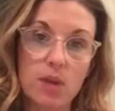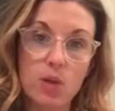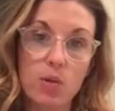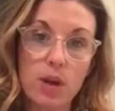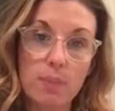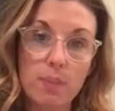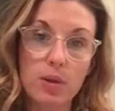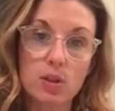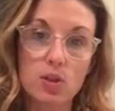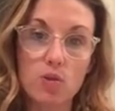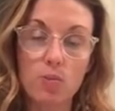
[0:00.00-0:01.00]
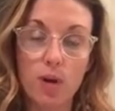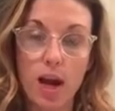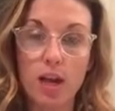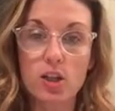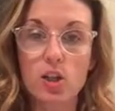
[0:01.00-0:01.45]
the Quip
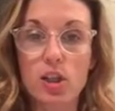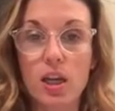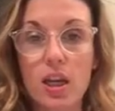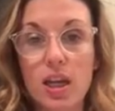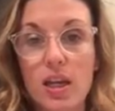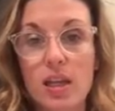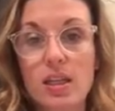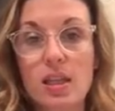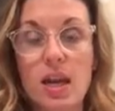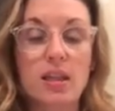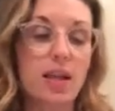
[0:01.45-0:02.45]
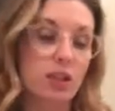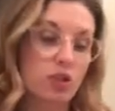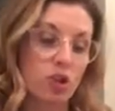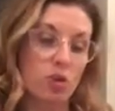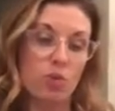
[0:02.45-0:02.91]
toothbrush is an
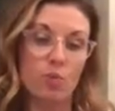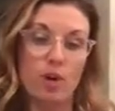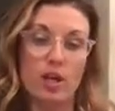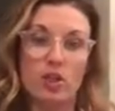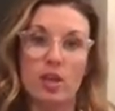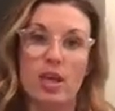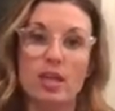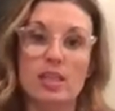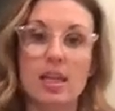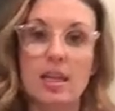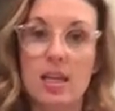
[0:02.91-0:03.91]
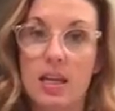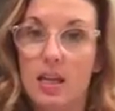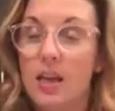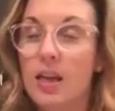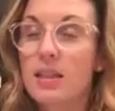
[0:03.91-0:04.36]
electric toothbrush that is
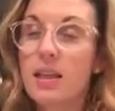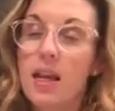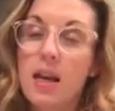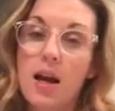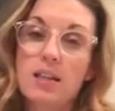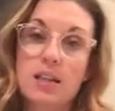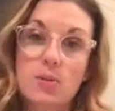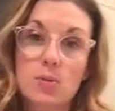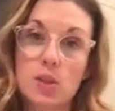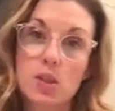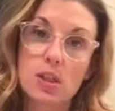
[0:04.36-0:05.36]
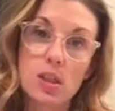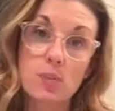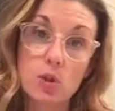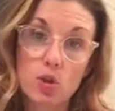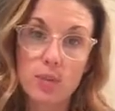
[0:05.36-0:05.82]
a
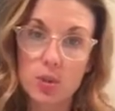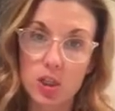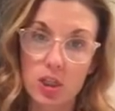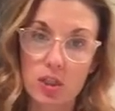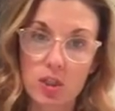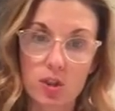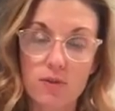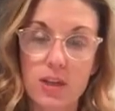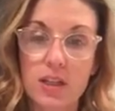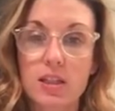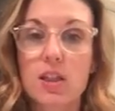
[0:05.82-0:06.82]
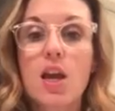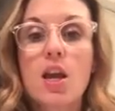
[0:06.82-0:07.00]
subscription service